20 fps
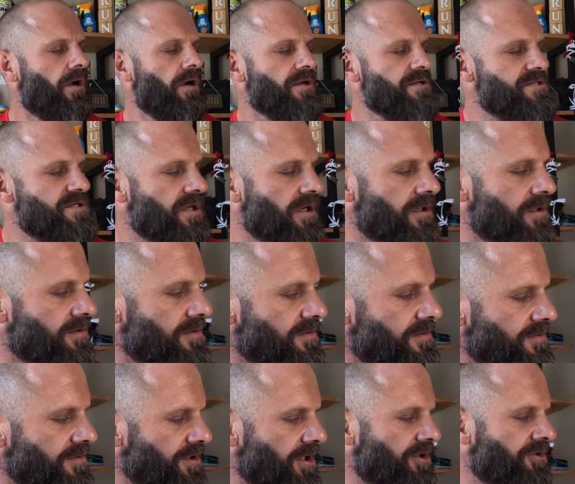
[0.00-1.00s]
So
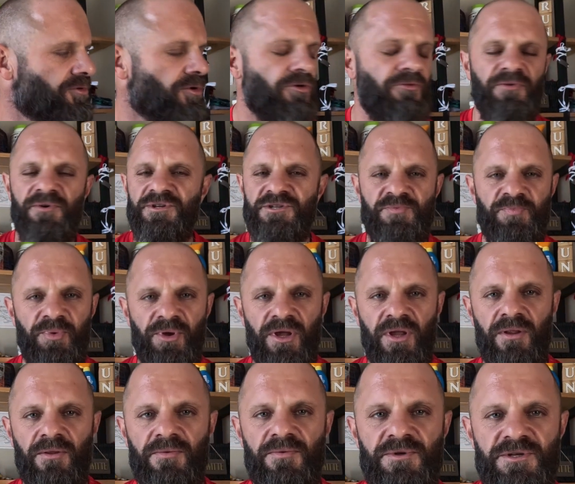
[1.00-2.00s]
the Endorphin
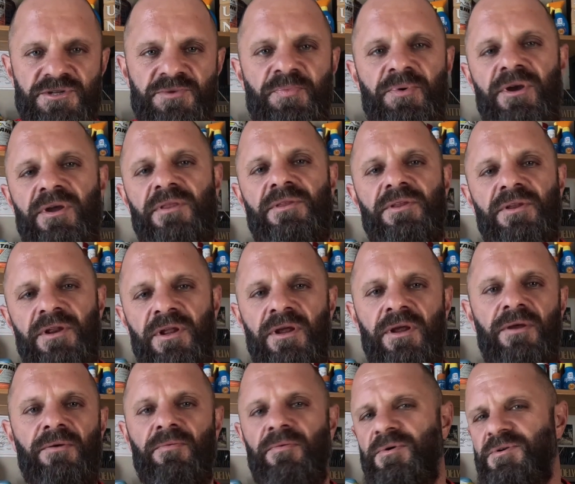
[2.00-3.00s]
Speed
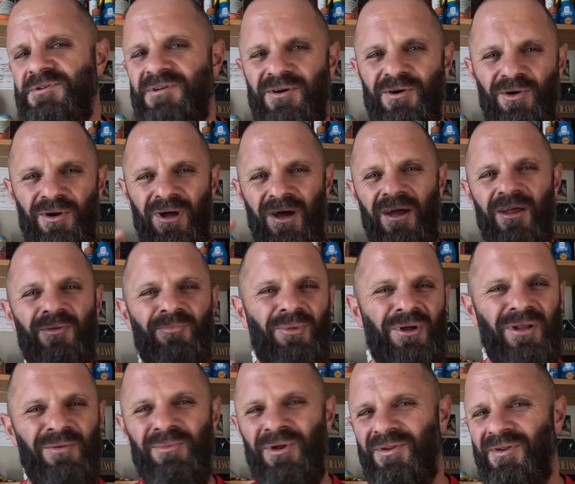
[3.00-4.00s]
3, it's got an
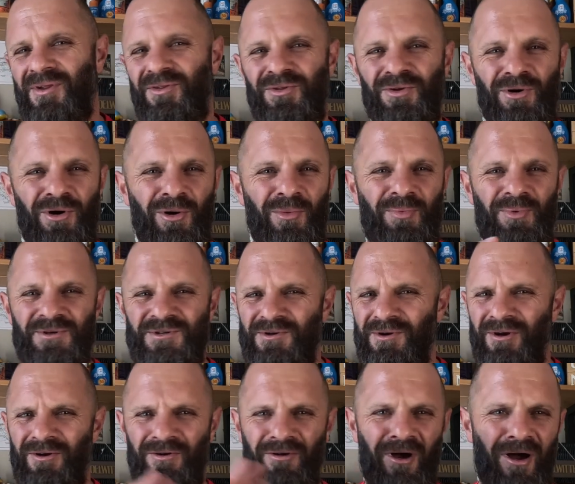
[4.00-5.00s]
8mm drop. It's
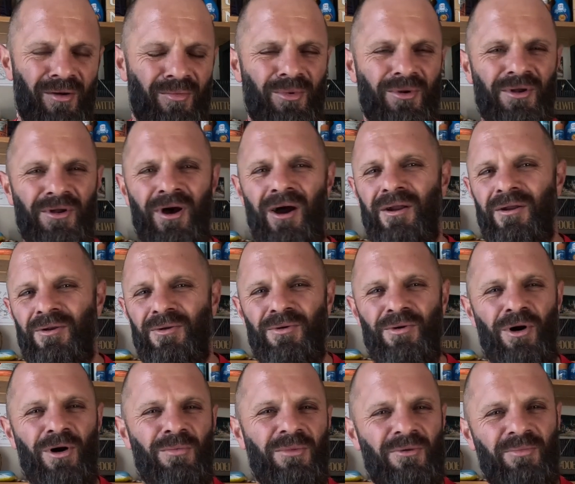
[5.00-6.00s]
got a nylon
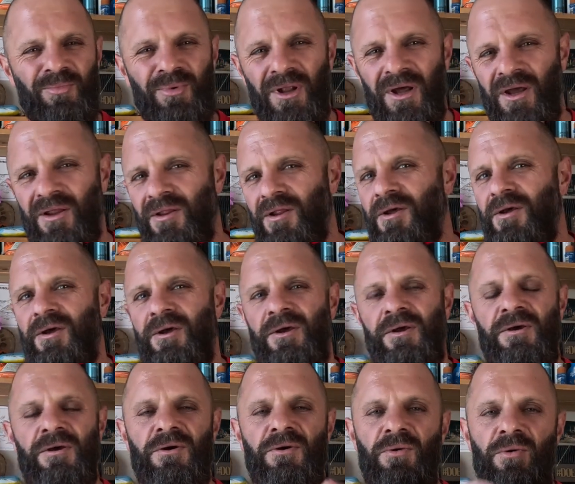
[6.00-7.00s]
carbon plate.
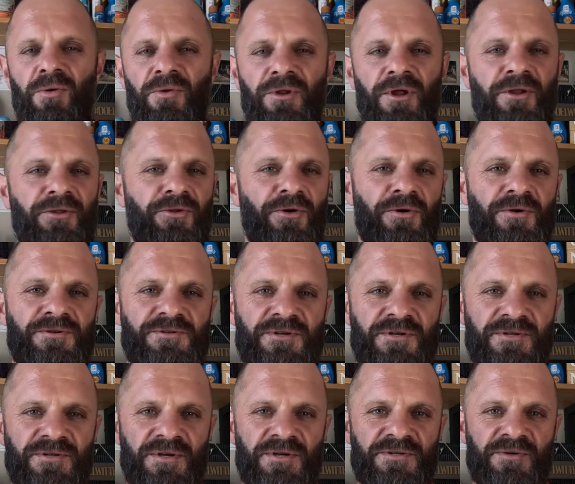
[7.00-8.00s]
All that
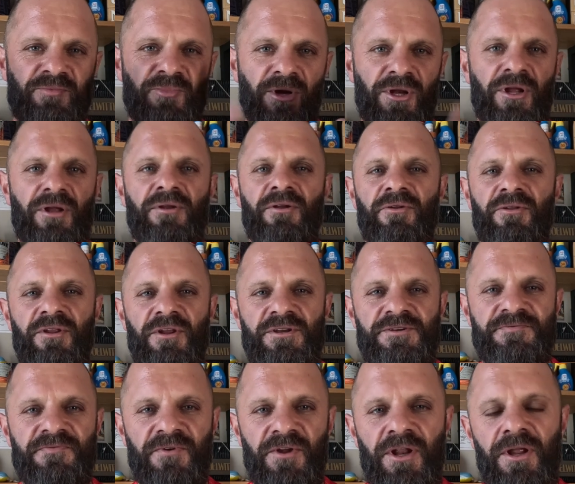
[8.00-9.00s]
nonsense. There's a million of
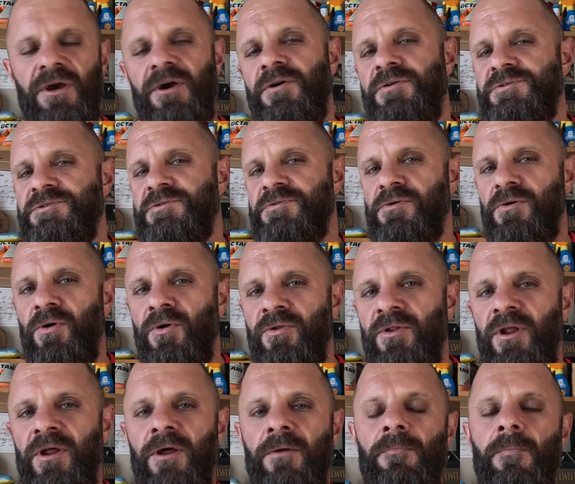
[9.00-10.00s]
these videos on
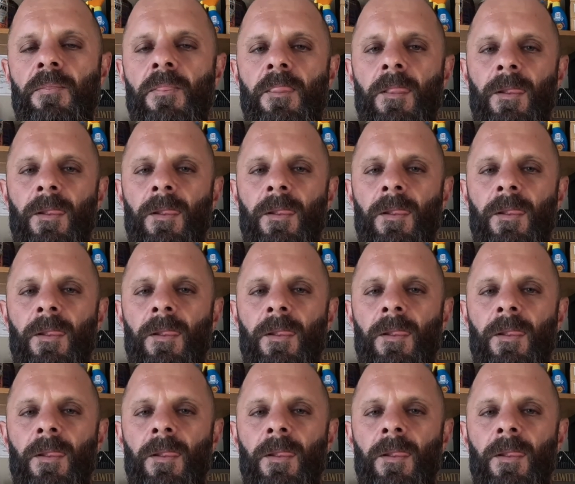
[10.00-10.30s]
there,